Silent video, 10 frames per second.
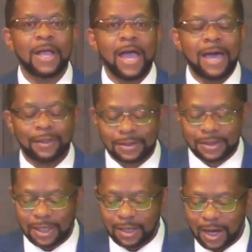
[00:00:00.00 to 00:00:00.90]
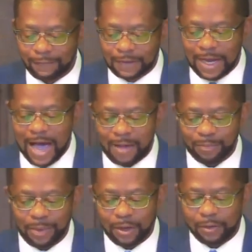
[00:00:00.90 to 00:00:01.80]
and the Sea of
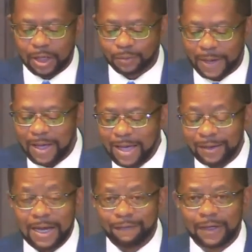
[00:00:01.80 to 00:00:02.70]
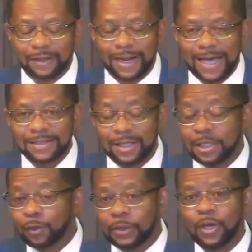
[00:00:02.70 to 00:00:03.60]
Tiberias. But nevertheless,
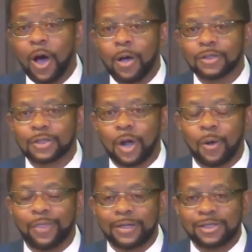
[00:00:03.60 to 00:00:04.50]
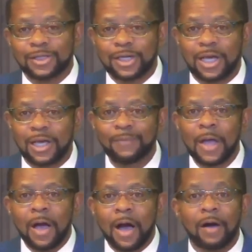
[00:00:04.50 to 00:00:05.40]
this was also the Sea
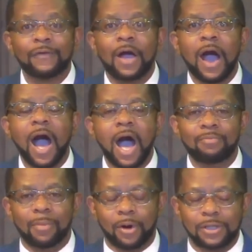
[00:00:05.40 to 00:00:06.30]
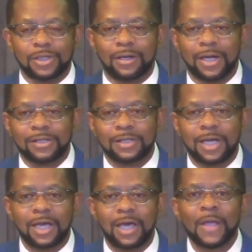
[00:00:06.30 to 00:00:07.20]
of commerce and the
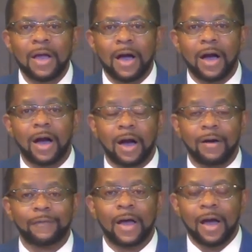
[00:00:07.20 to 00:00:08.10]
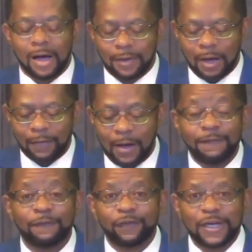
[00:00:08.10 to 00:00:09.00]
sea of
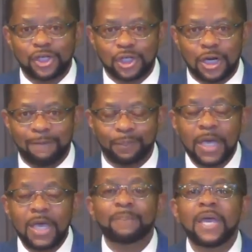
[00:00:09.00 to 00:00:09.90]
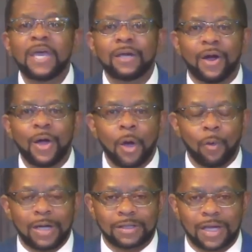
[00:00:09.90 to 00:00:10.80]
fishing. Peter
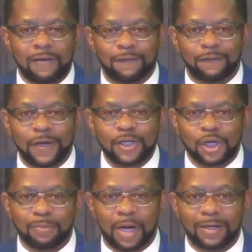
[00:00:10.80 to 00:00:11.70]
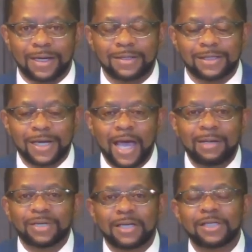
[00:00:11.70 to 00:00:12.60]
was a fisherman.
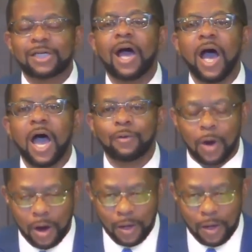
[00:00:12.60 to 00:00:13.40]
James and John were